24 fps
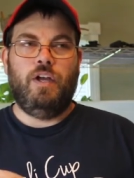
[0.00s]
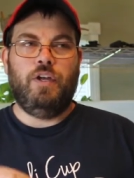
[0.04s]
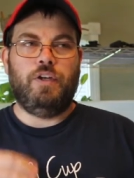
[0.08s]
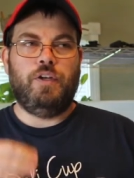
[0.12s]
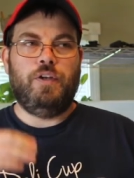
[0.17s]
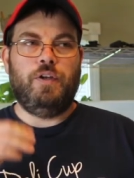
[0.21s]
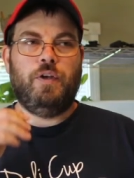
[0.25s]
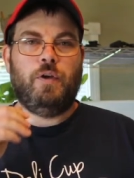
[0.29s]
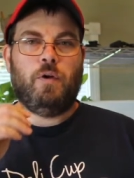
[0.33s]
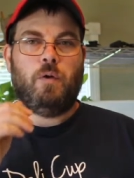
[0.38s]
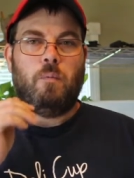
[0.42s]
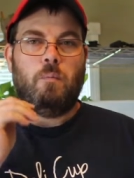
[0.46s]

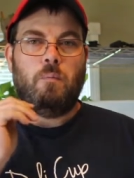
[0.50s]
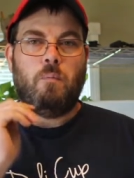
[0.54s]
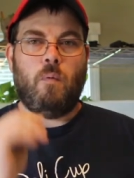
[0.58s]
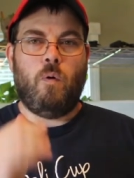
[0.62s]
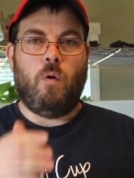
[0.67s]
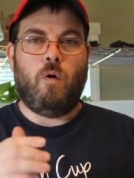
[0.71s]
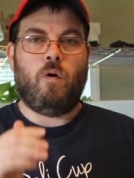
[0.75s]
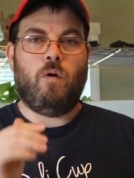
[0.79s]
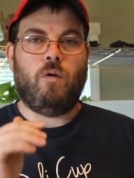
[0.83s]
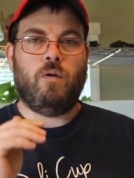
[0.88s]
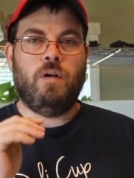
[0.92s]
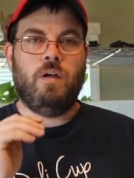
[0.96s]
you're
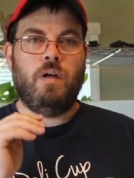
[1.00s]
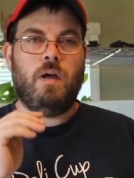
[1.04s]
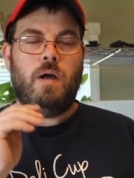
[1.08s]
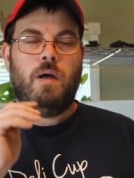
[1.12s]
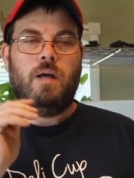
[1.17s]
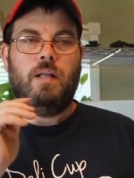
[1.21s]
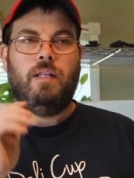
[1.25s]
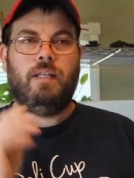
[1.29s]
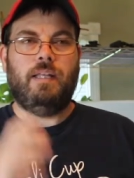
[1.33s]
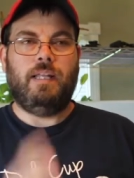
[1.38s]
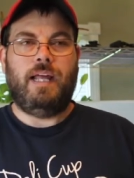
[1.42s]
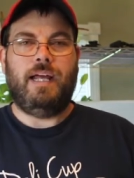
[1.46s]
more
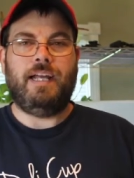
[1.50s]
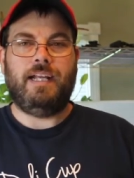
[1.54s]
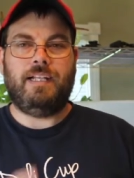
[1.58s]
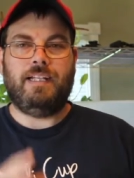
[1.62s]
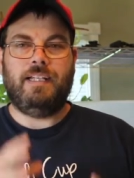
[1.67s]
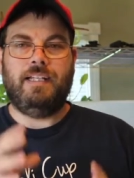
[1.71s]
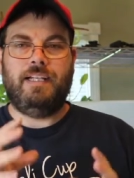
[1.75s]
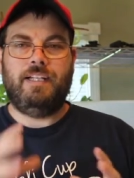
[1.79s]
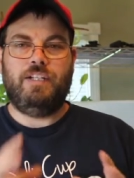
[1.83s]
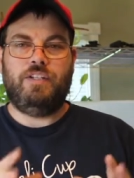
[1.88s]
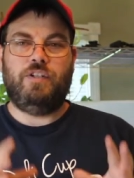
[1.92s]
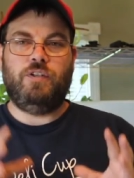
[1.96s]

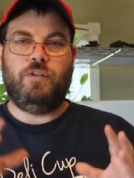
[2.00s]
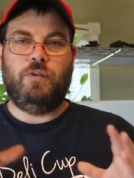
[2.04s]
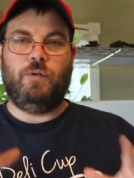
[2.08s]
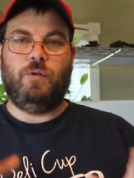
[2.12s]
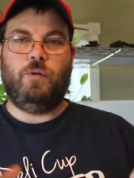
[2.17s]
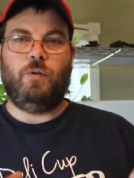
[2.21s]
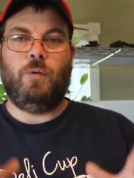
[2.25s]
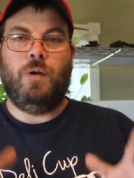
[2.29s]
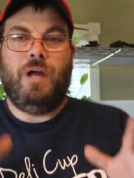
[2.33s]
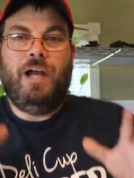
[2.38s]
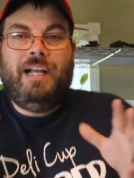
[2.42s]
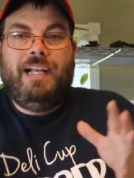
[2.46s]
likely
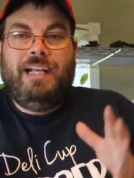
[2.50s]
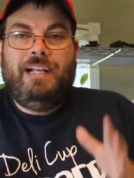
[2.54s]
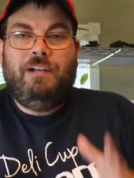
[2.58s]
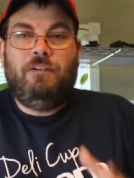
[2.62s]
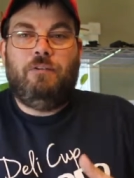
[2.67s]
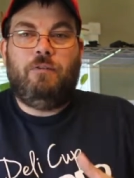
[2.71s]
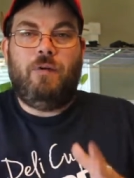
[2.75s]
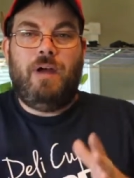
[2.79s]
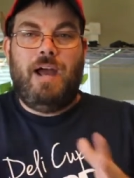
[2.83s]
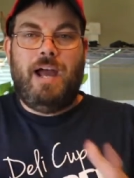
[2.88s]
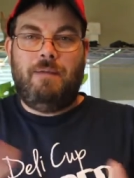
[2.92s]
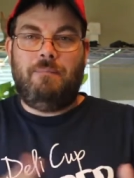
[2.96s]
to
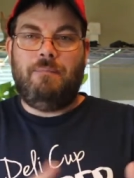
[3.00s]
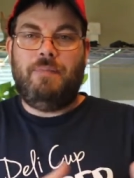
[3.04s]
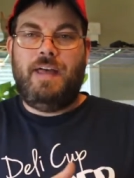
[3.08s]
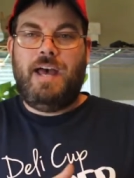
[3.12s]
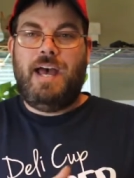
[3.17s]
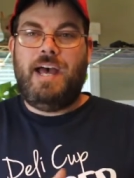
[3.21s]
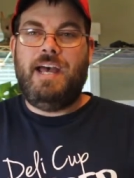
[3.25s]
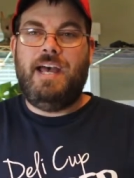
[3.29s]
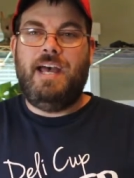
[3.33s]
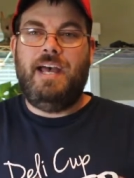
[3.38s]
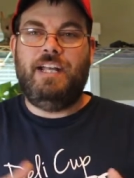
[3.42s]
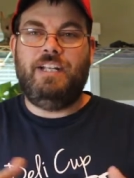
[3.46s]
grab
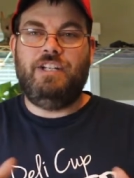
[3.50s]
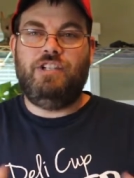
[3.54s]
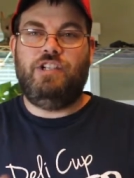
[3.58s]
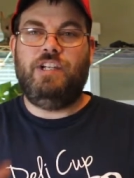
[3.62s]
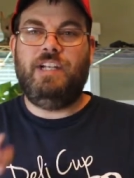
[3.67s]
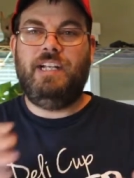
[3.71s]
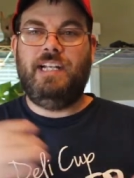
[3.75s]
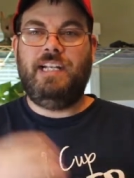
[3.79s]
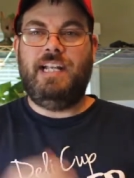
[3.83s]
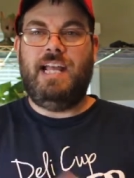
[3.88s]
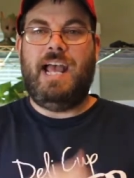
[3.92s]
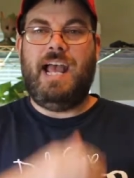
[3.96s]
that het
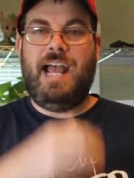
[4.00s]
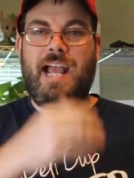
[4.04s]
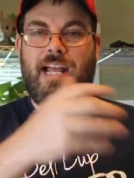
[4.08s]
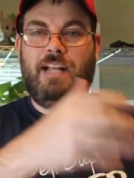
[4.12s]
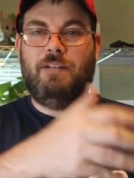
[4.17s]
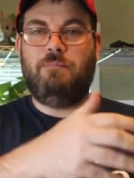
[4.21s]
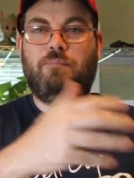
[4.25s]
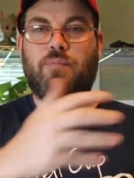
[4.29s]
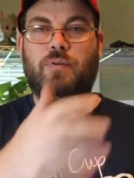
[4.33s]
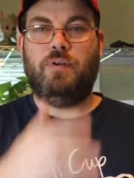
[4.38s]
gene and